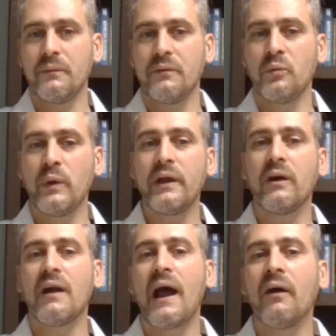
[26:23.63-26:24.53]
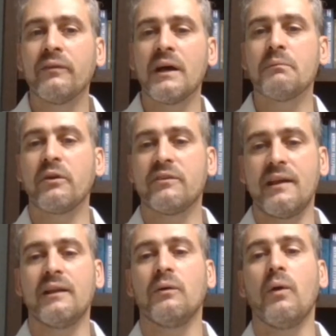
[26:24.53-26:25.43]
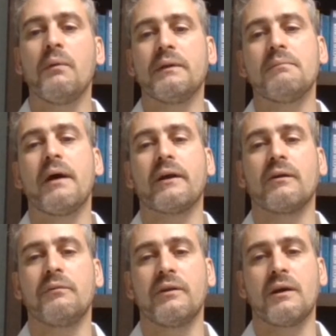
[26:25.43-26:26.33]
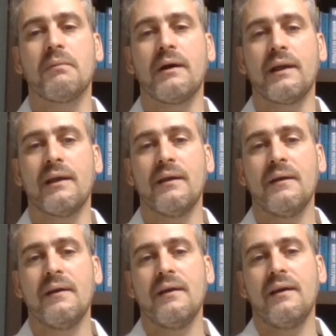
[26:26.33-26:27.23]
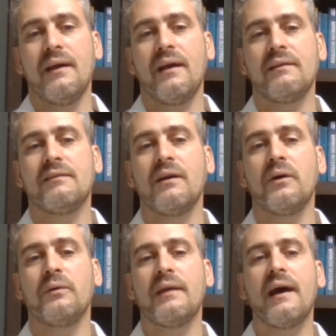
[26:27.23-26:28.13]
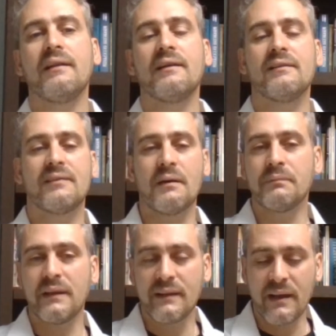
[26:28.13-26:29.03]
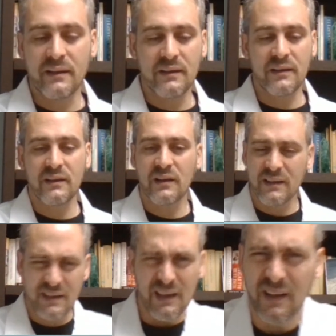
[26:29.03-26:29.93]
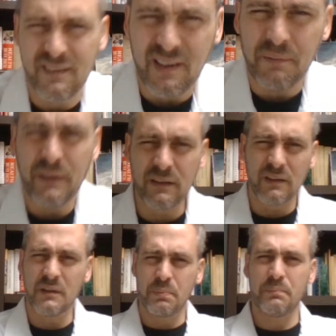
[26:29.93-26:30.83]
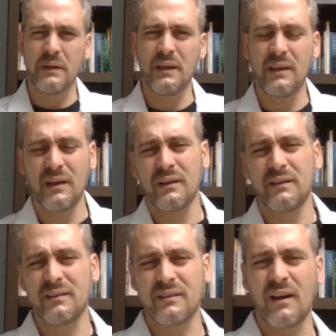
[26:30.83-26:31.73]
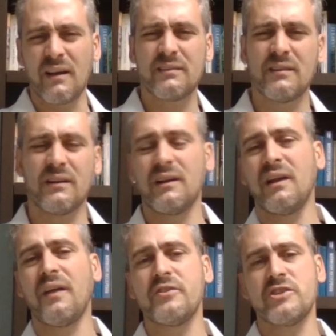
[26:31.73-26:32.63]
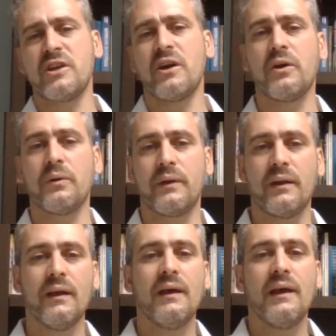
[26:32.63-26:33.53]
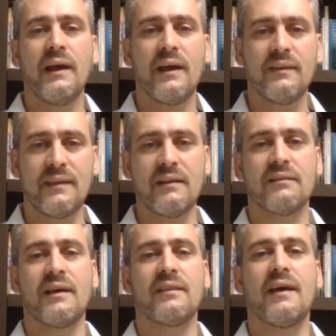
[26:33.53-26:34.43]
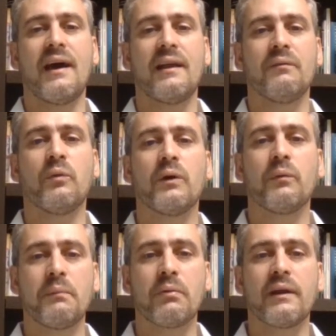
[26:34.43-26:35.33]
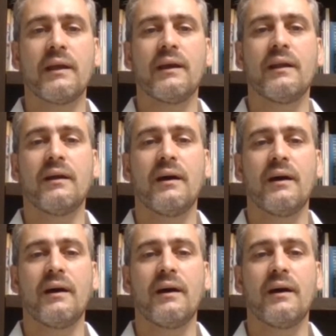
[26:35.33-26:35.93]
We are outnumbered 10-1 with the microbes in our body. And so that is something that, again, something to be discussed on another show, and things like that, and where we bring in